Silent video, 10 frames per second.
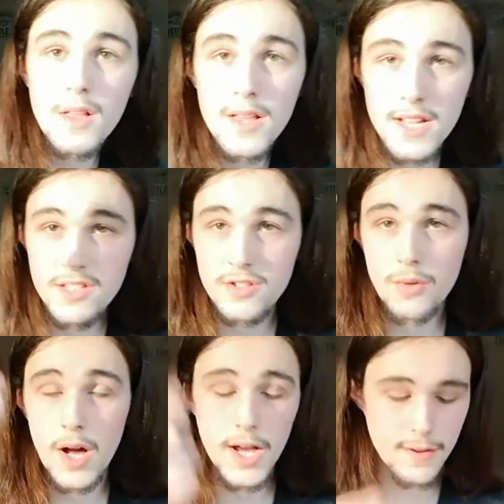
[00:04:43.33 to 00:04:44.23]
this is
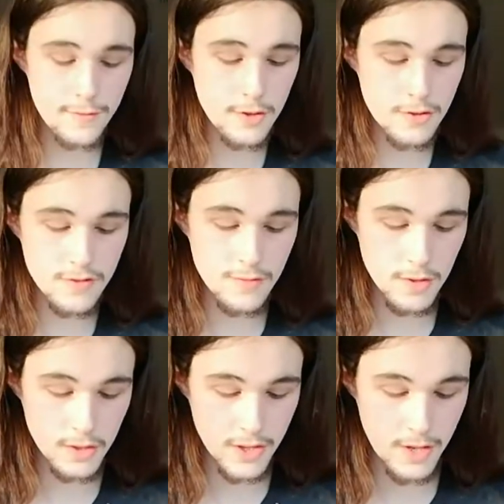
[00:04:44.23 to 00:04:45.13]
what I've used for
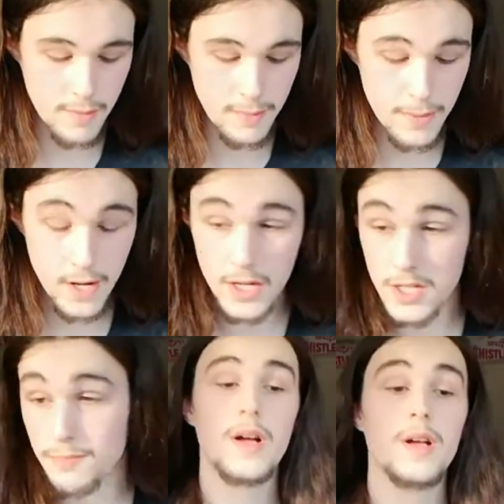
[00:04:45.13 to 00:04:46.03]
cleaning my
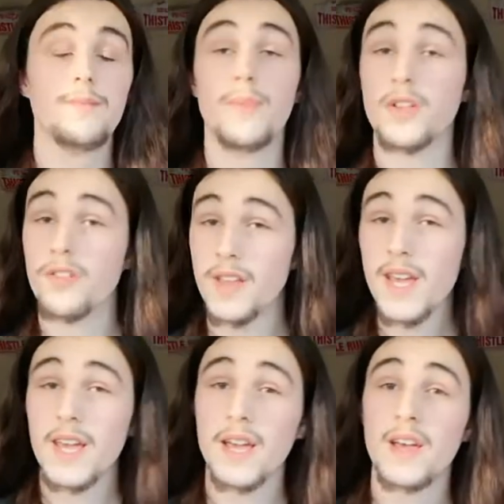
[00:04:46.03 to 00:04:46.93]
bearings, but
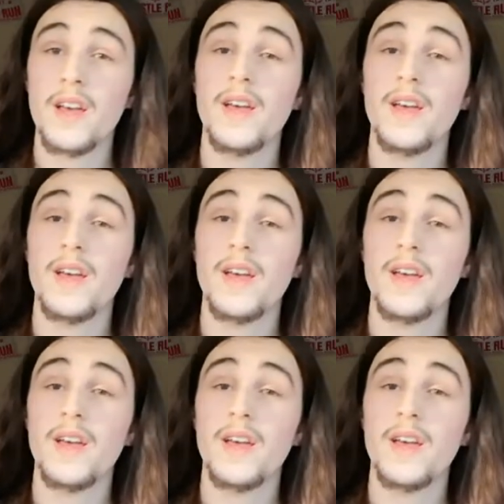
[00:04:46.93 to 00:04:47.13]
today